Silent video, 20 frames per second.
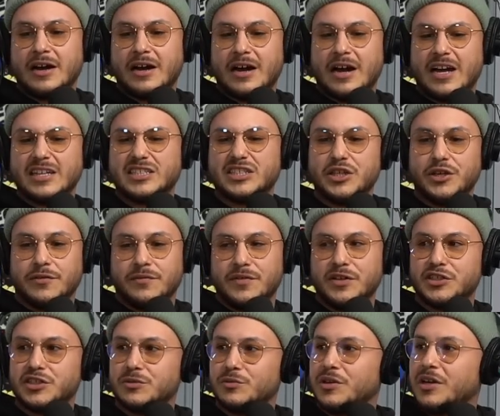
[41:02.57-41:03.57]
I see your
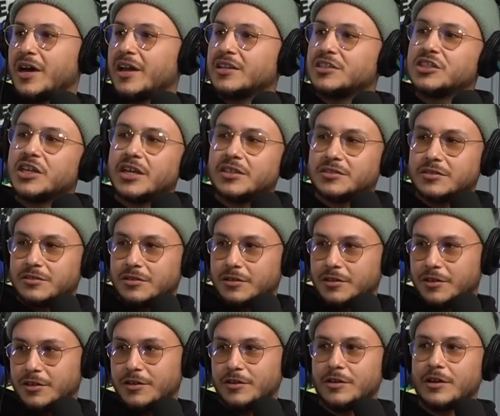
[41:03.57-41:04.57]
vision, we got to change it though.
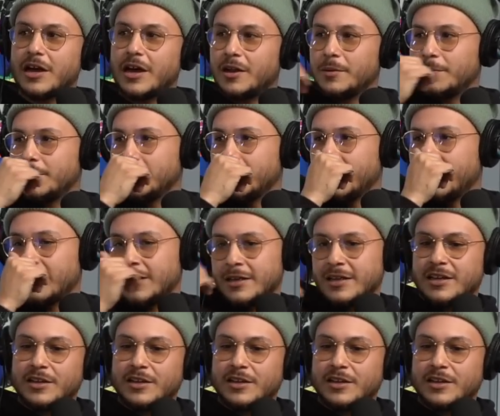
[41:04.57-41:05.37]
You know, it got to be like,